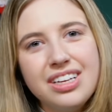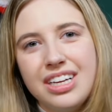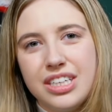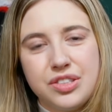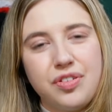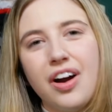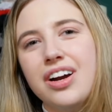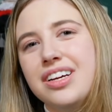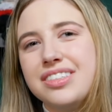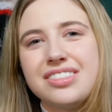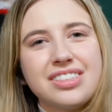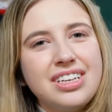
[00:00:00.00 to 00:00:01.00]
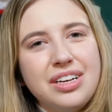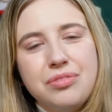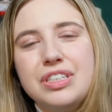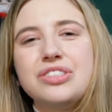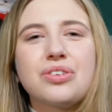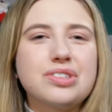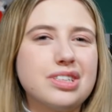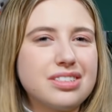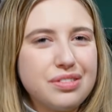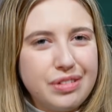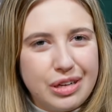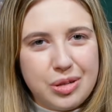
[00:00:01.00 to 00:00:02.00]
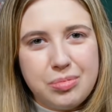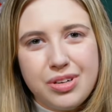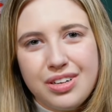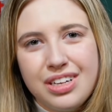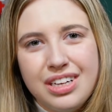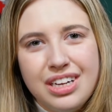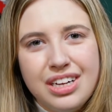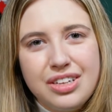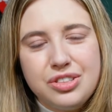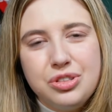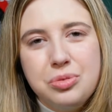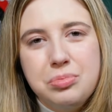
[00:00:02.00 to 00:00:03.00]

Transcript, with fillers: as far as resources available to